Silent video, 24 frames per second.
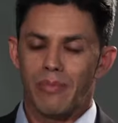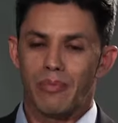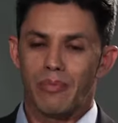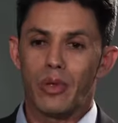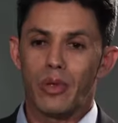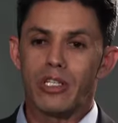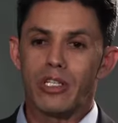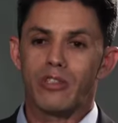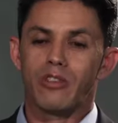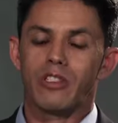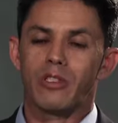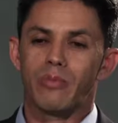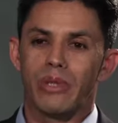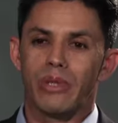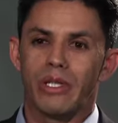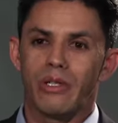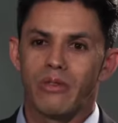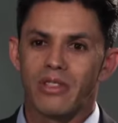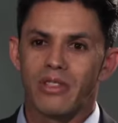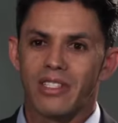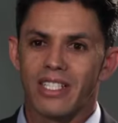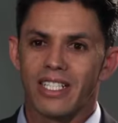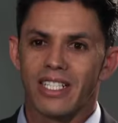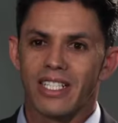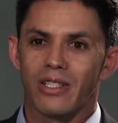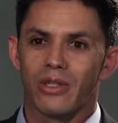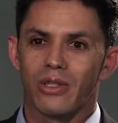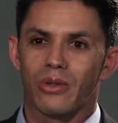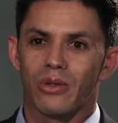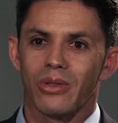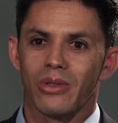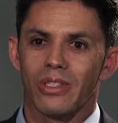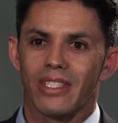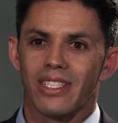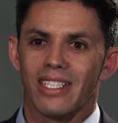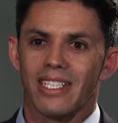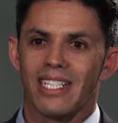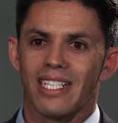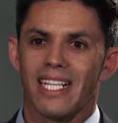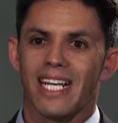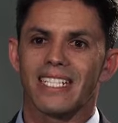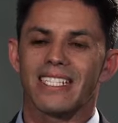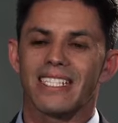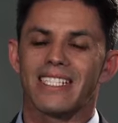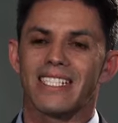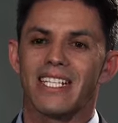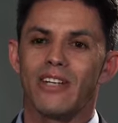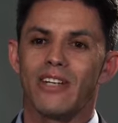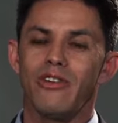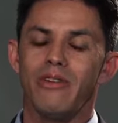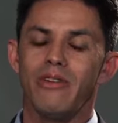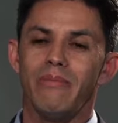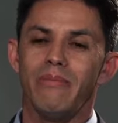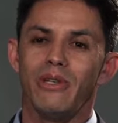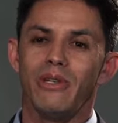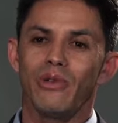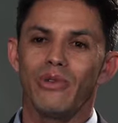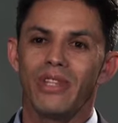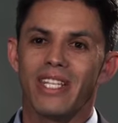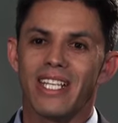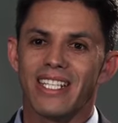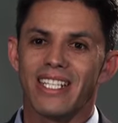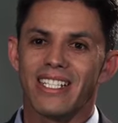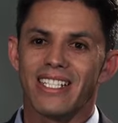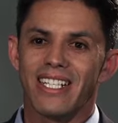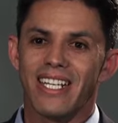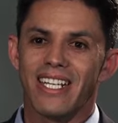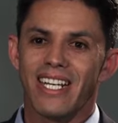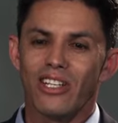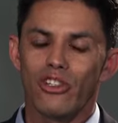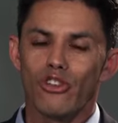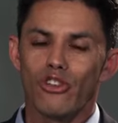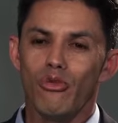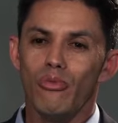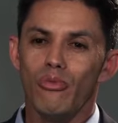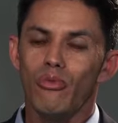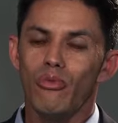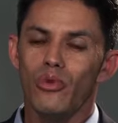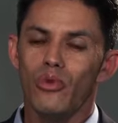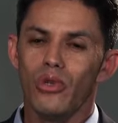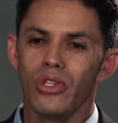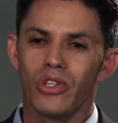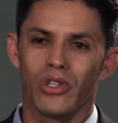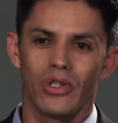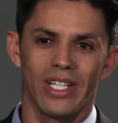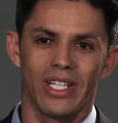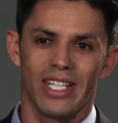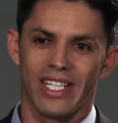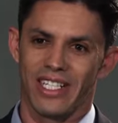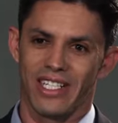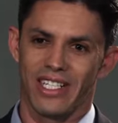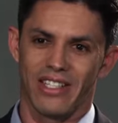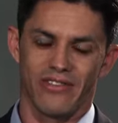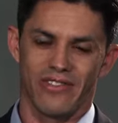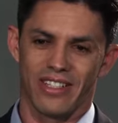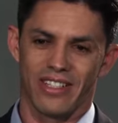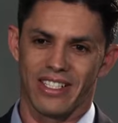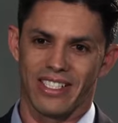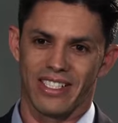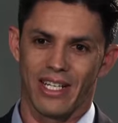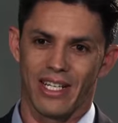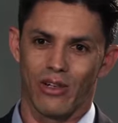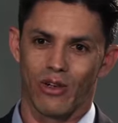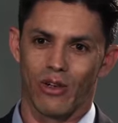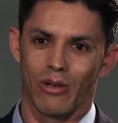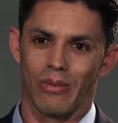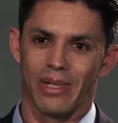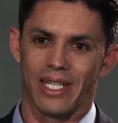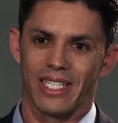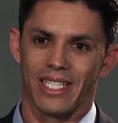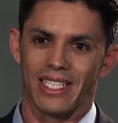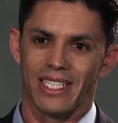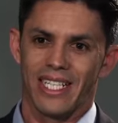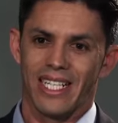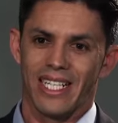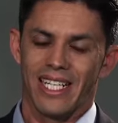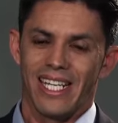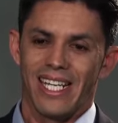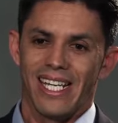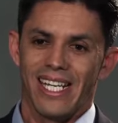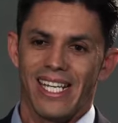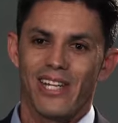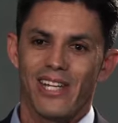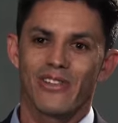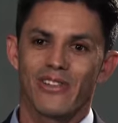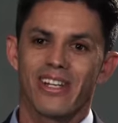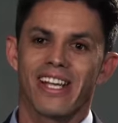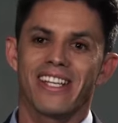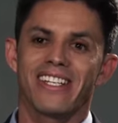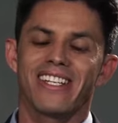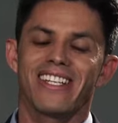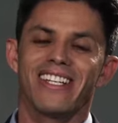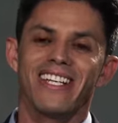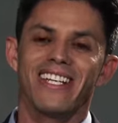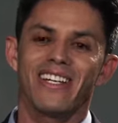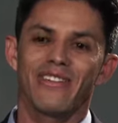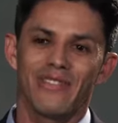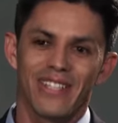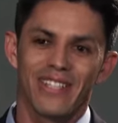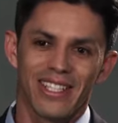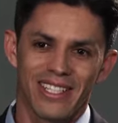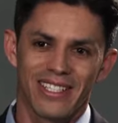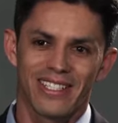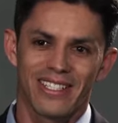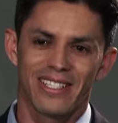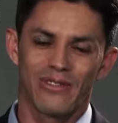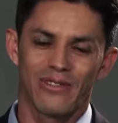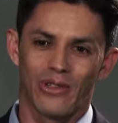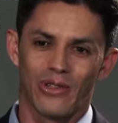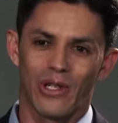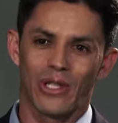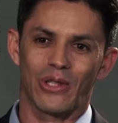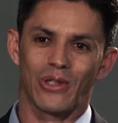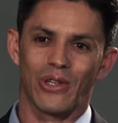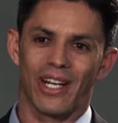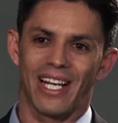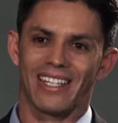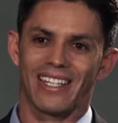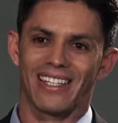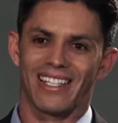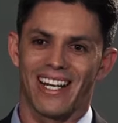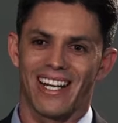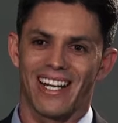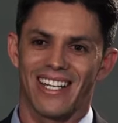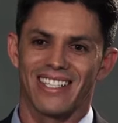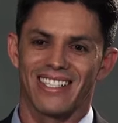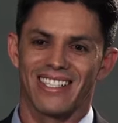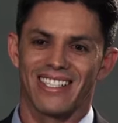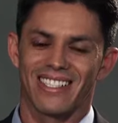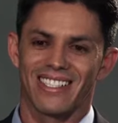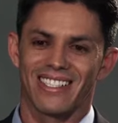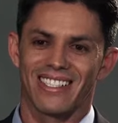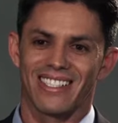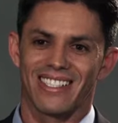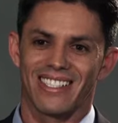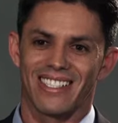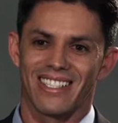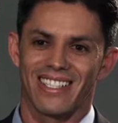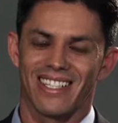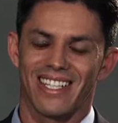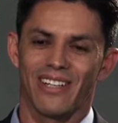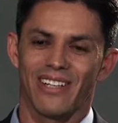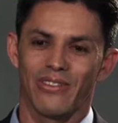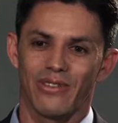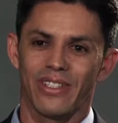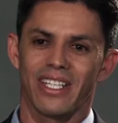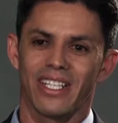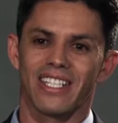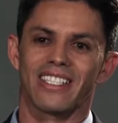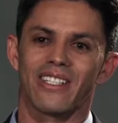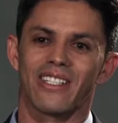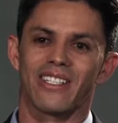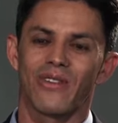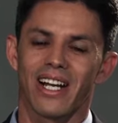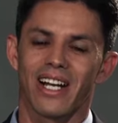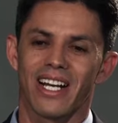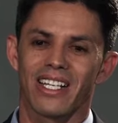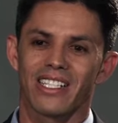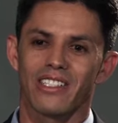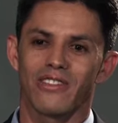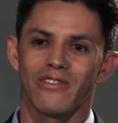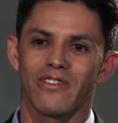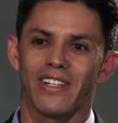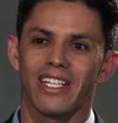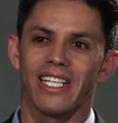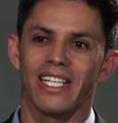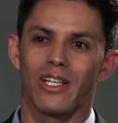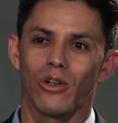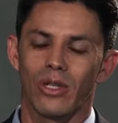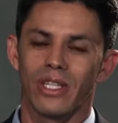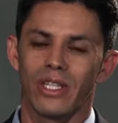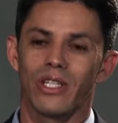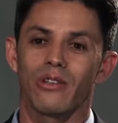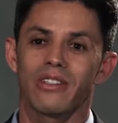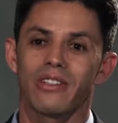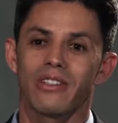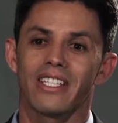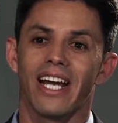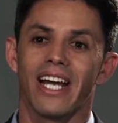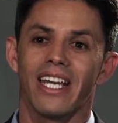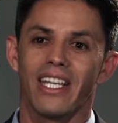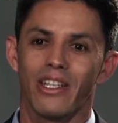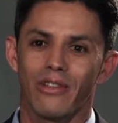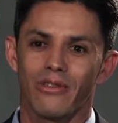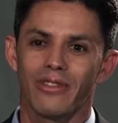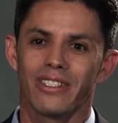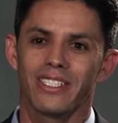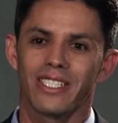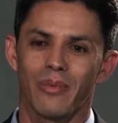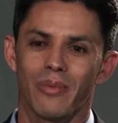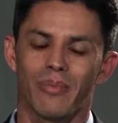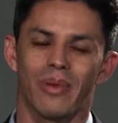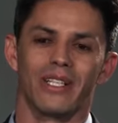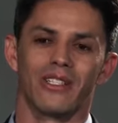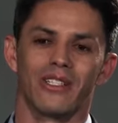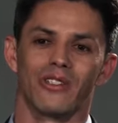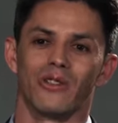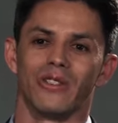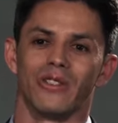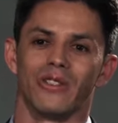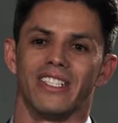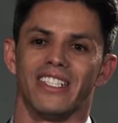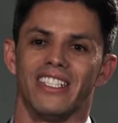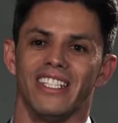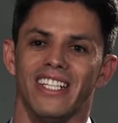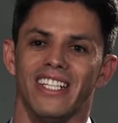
After I received the Holy Spirit, a great desire to do the work of God was born in me. I had already made this vow in the past. While in jail, I had said, "When I get out,